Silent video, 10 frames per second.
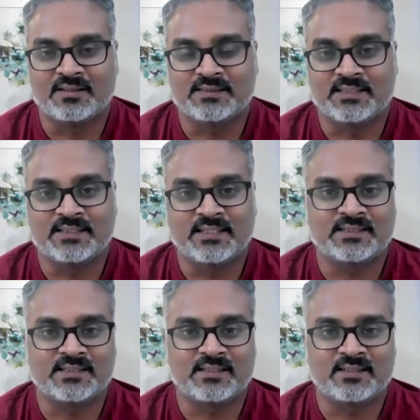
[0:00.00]

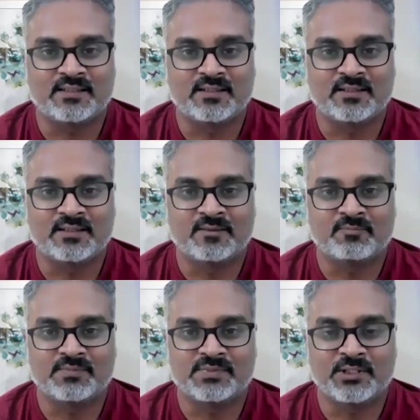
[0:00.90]
suggest uh,
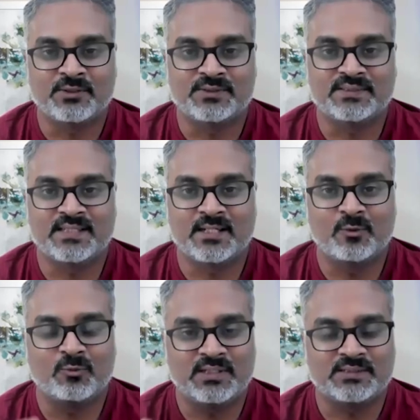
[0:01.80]
solutions that
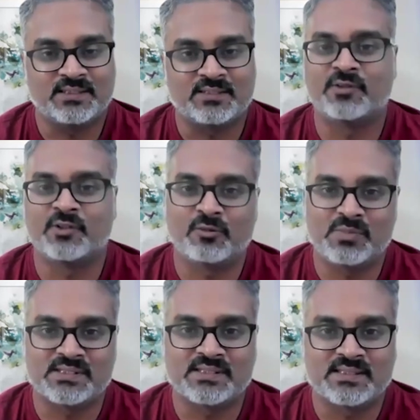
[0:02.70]
will work just for your
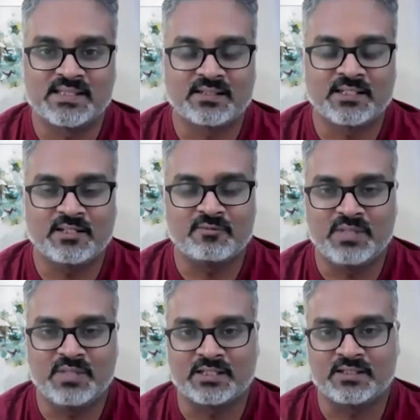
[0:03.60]
business and really
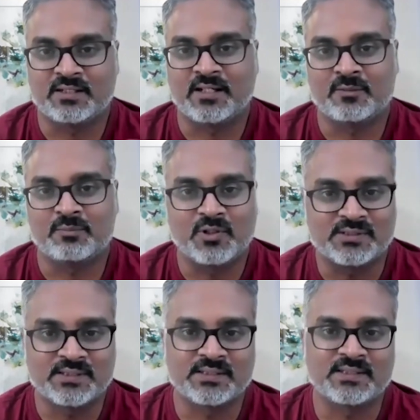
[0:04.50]
make the entire
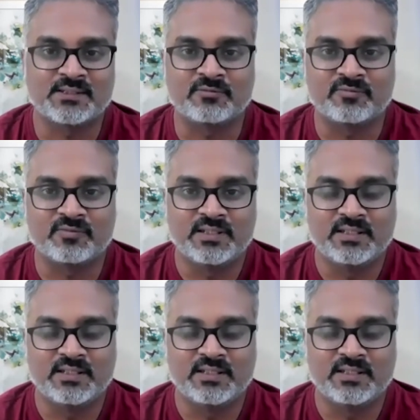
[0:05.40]
process of